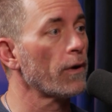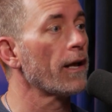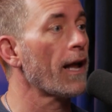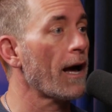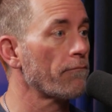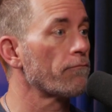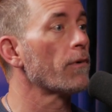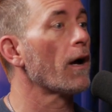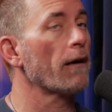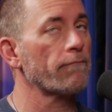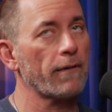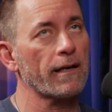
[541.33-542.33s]
and I
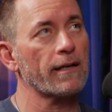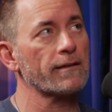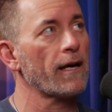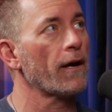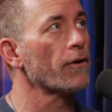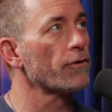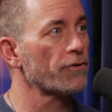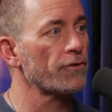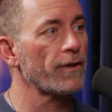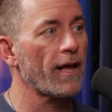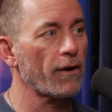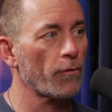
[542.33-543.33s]
I guess I understood
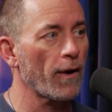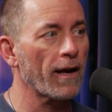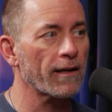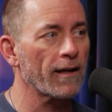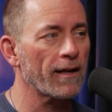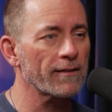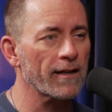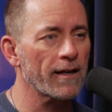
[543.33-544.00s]
that or recognized you